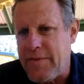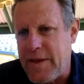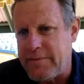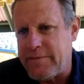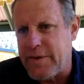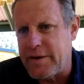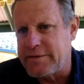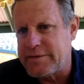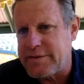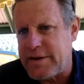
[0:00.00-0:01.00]
then for
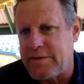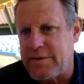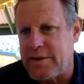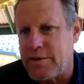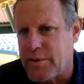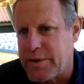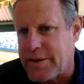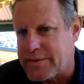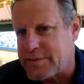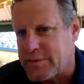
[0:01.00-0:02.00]
those in the
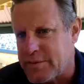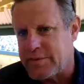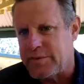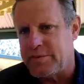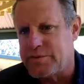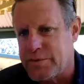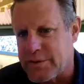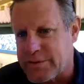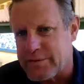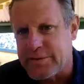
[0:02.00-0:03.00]
audience or who are
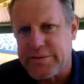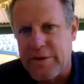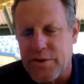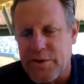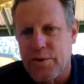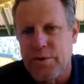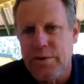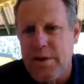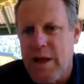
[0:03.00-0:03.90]
joining us also on the call,